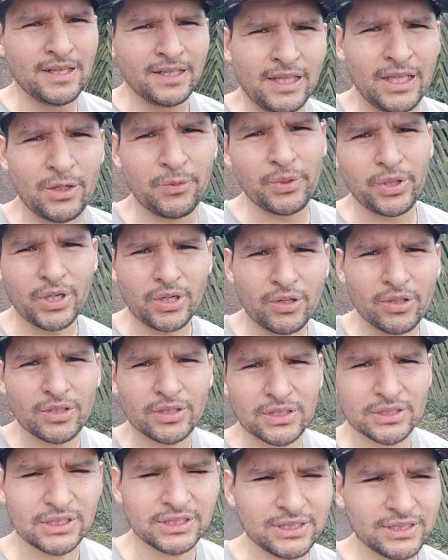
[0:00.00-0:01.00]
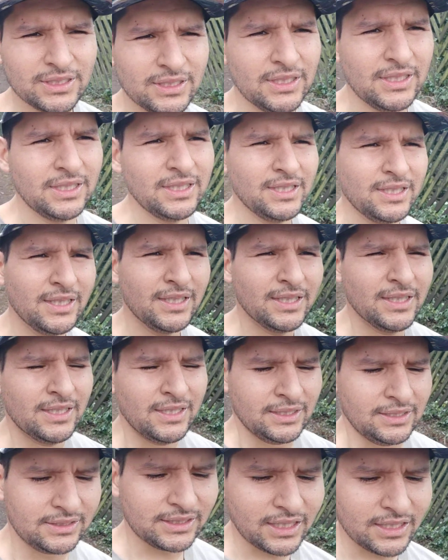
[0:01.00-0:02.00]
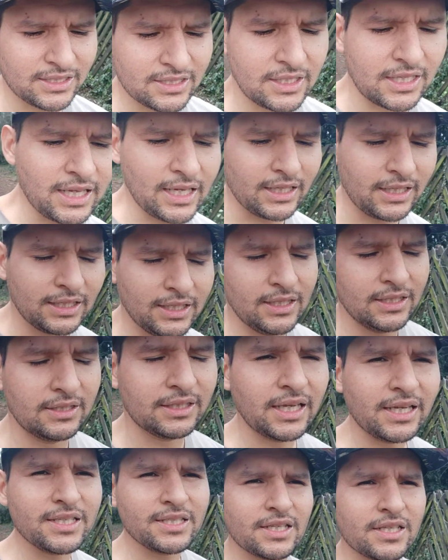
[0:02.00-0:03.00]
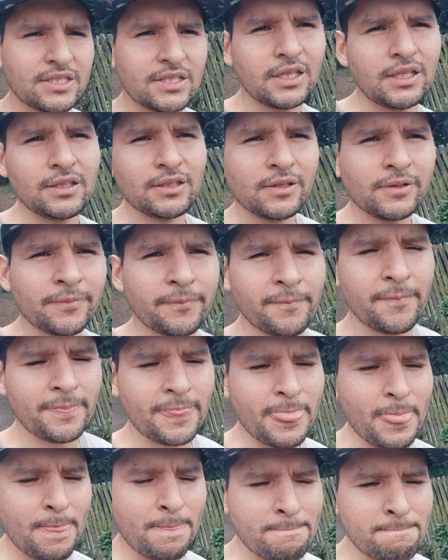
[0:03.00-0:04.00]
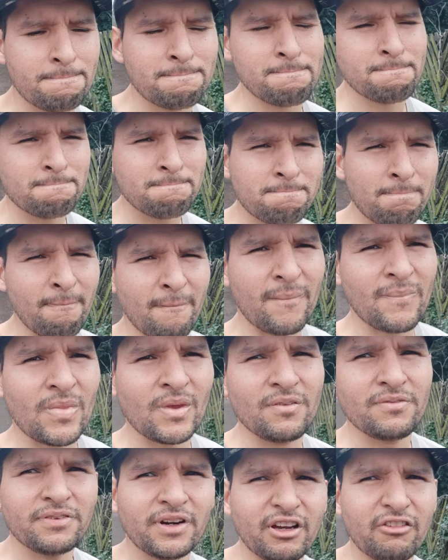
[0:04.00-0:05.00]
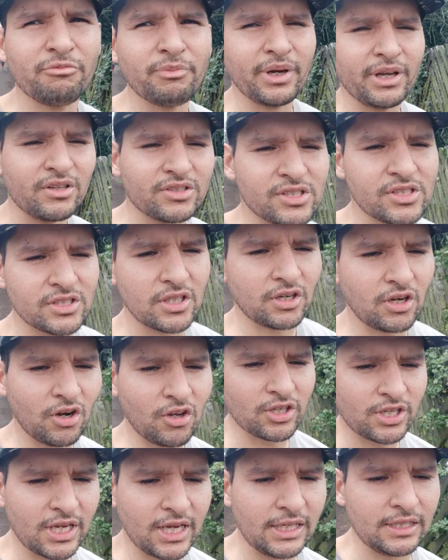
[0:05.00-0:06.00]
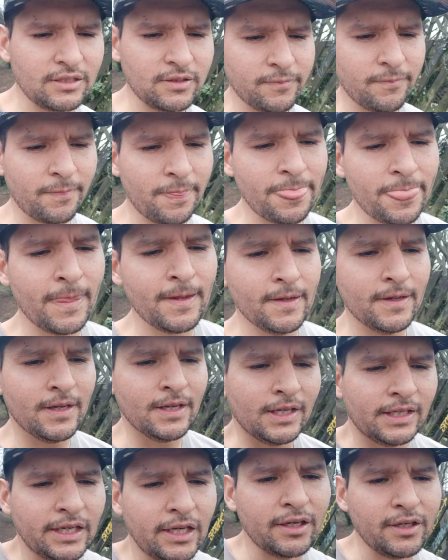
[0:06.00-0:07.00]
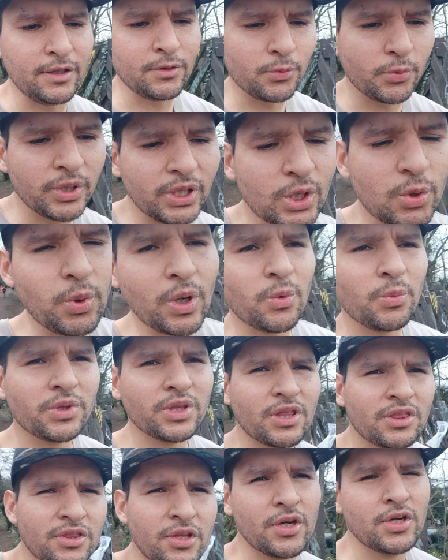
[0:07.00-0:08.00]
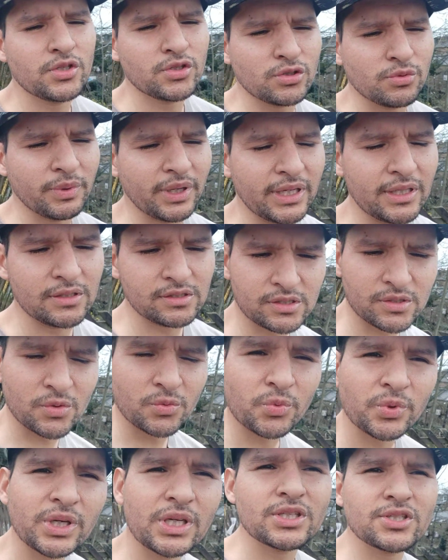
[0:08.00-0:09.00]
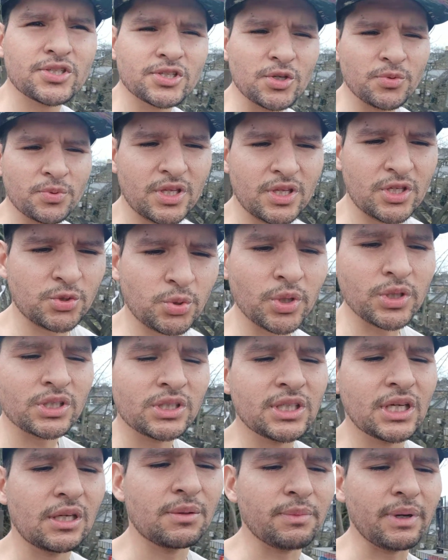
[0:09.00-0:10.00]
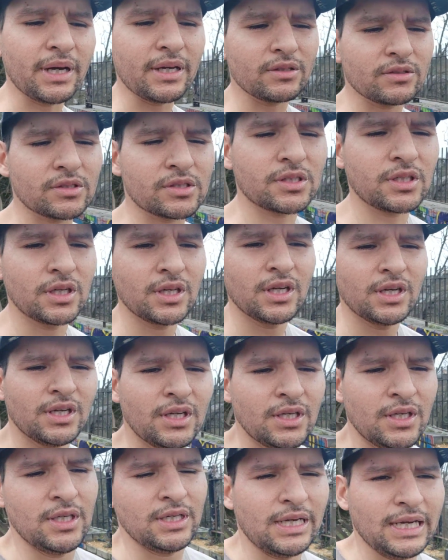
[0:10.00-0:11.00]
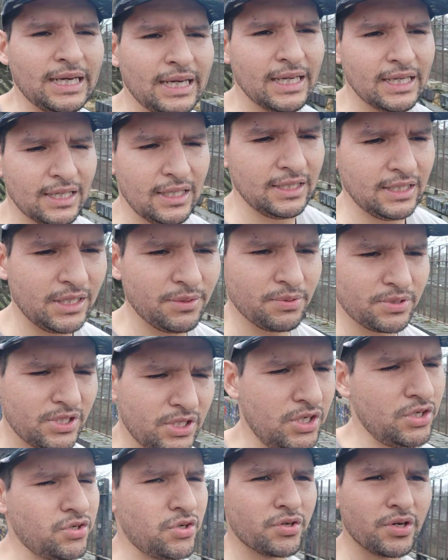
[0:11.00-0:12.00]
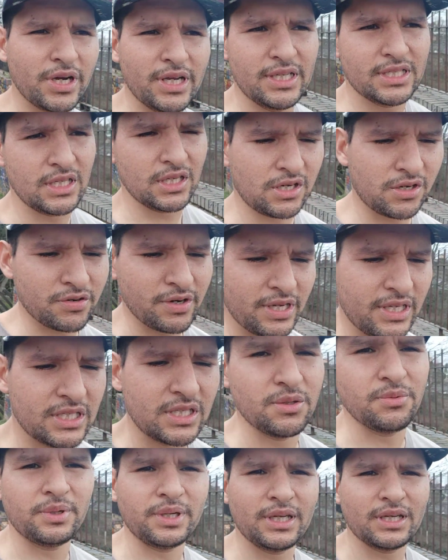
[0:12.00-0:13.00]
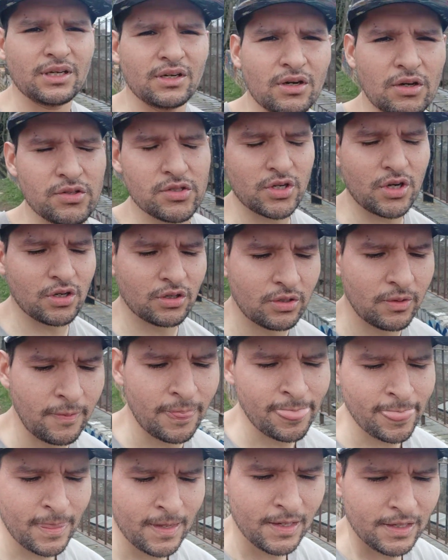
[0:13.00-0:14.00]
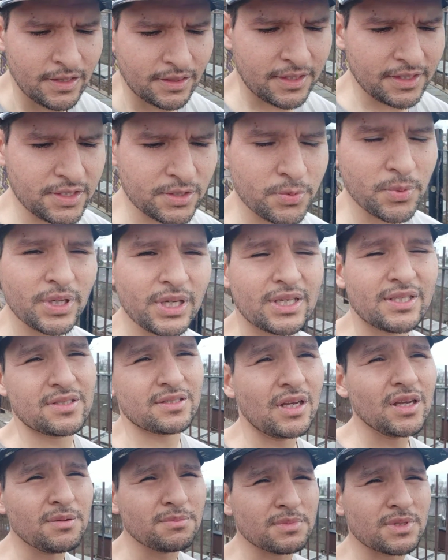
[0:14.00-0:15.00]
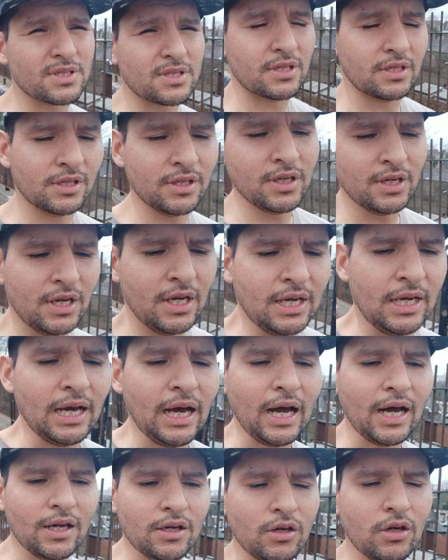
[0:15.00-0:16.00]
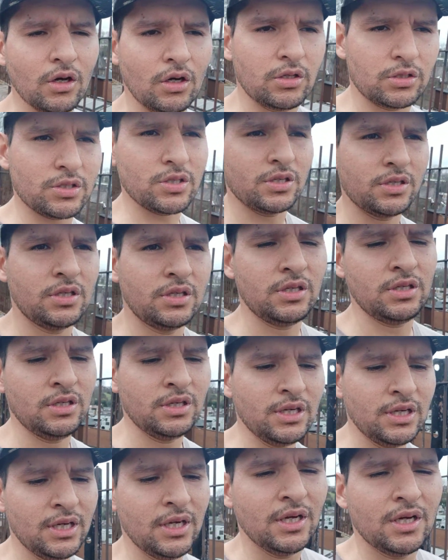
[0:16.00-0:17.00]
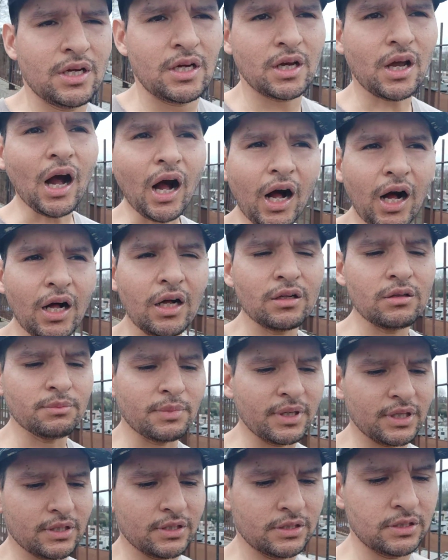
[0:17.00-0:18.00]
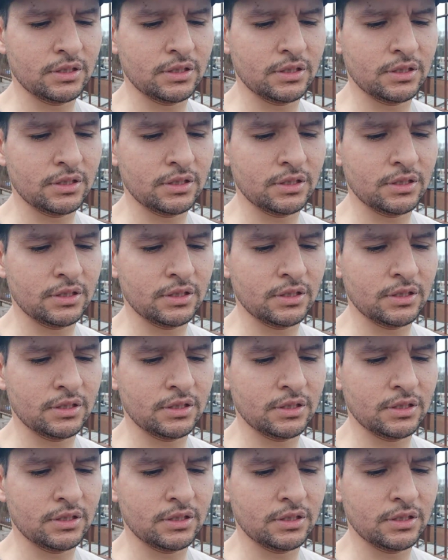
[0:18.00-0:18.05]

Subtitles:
There we go. Done today. Day 16. 5 miles in the clock again. Now in week 1 we did 32 miles. In week 2 29 miles. It was a crazy week. Loads on. This week seems a lot calmer.